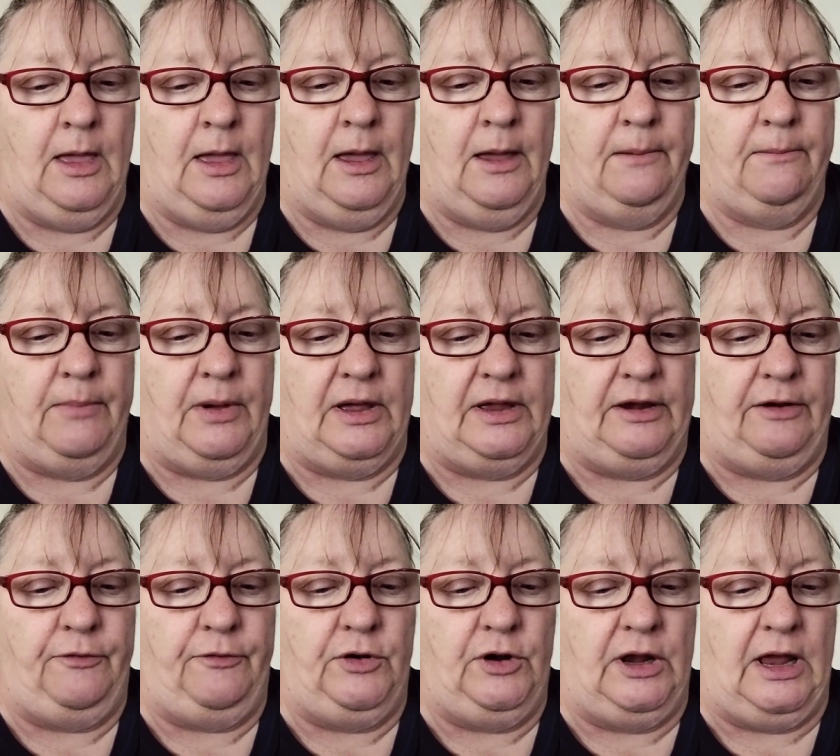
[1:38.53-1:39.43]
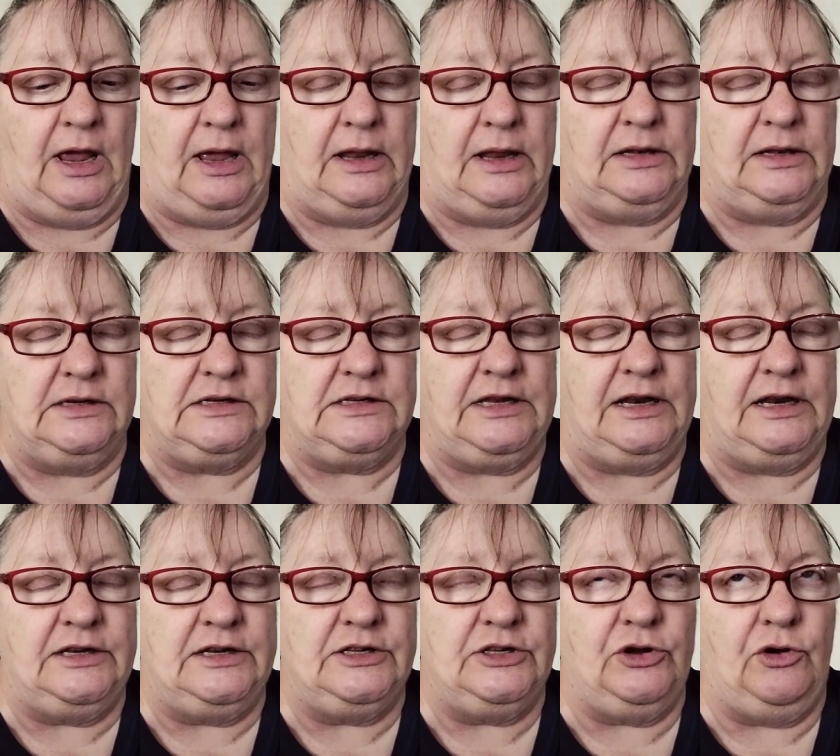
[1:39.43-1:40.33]
but if you can, set
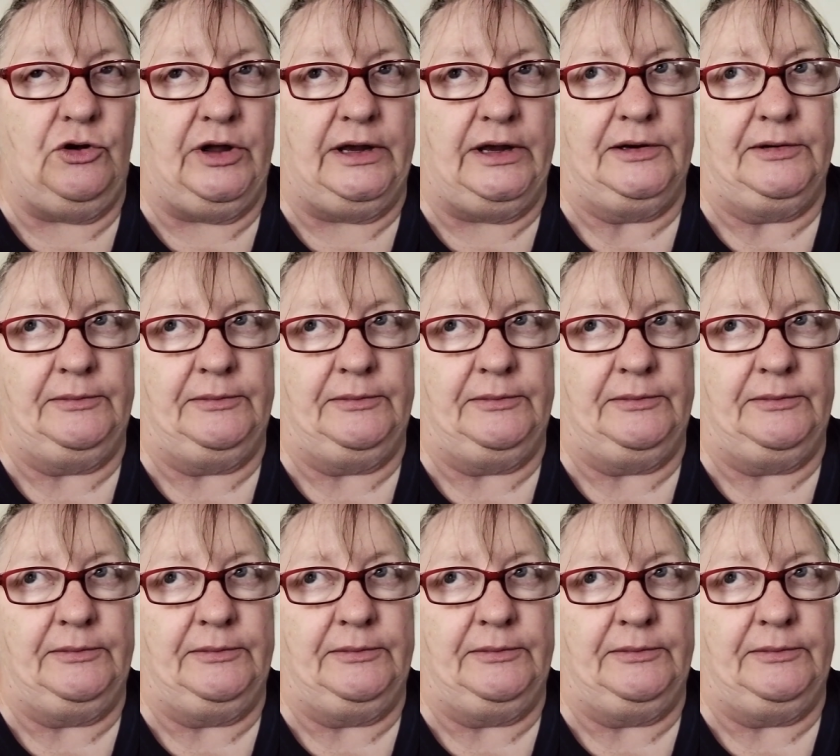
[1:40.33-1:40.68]
aside,